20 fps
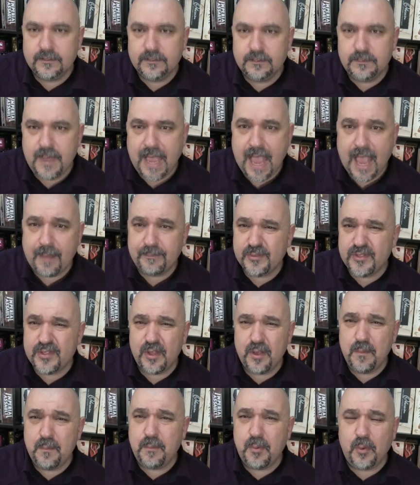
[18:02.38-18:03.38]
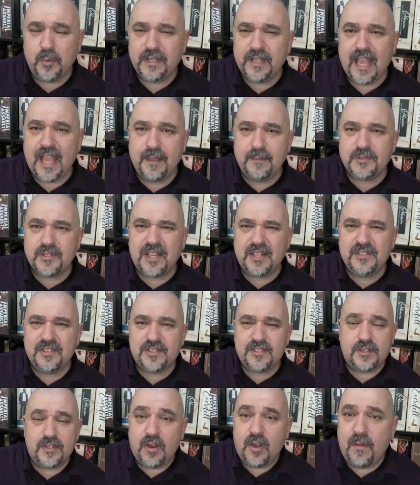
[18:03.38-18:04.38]
Perhaps, though, board games are
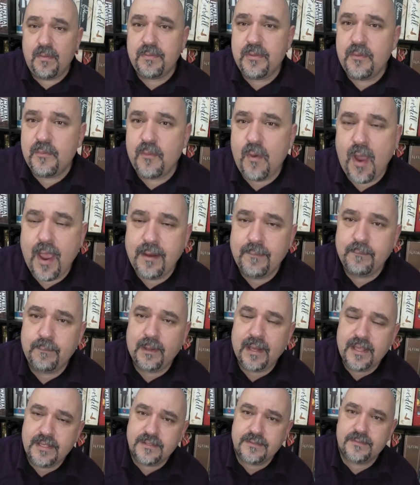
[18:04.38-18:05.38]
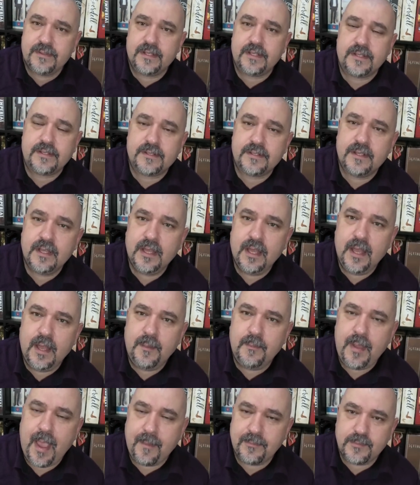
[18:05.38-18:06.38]
just not the right place for this.
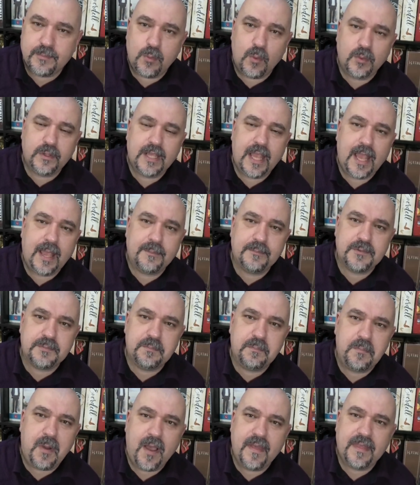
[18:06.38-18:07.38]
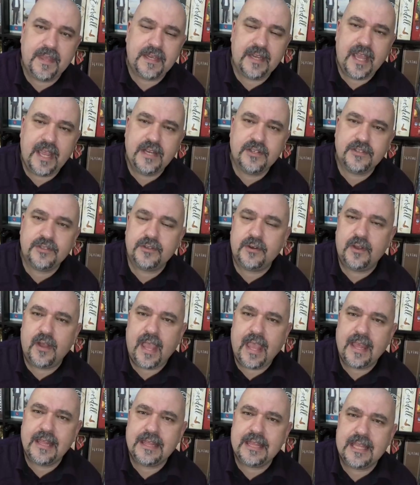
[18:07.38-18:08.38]
Perhaps board games, by their nature
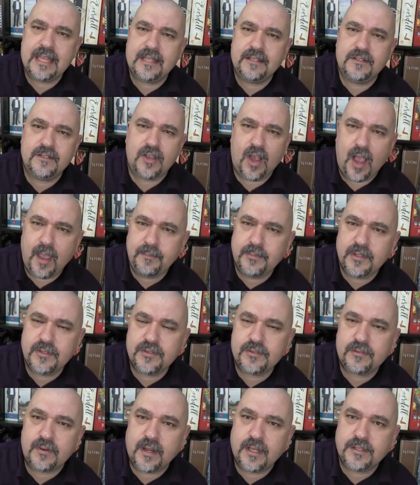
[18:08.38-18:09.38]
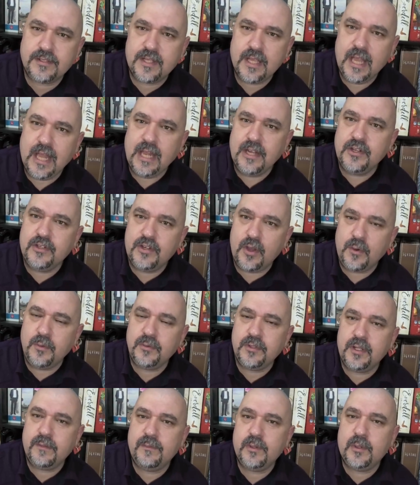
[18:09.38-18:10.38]
and their time constraints,
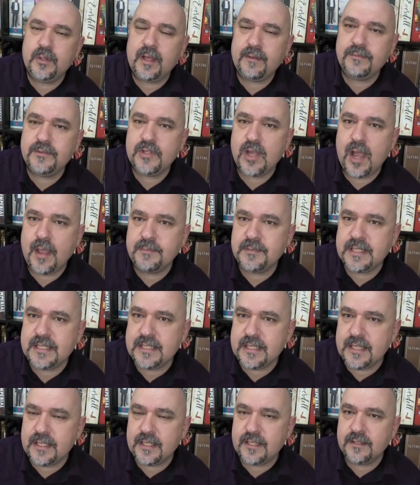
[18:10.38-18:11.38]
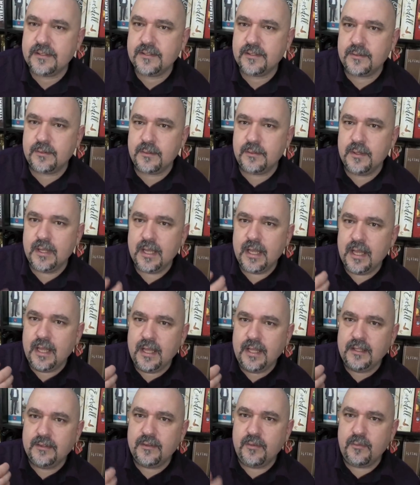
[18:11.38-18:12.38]
don't give you enough time to dig into
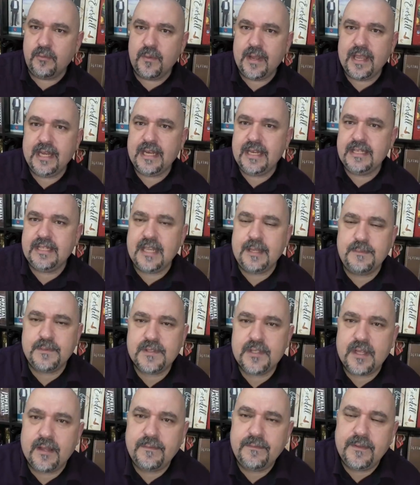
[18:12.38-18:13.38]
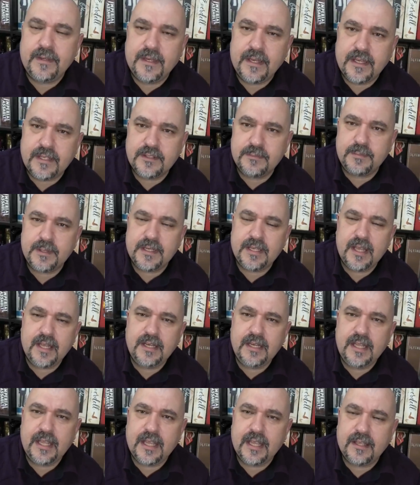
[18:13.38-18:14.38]
the really deep stuff that needs to be
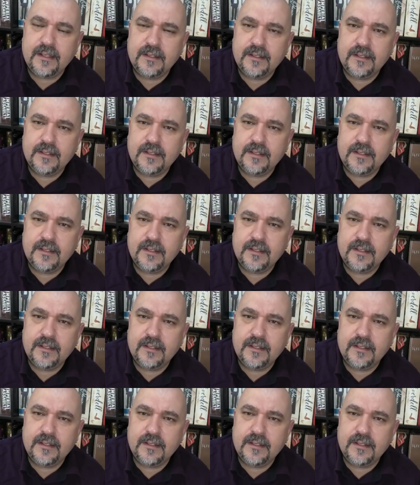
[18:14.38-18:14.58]
done here.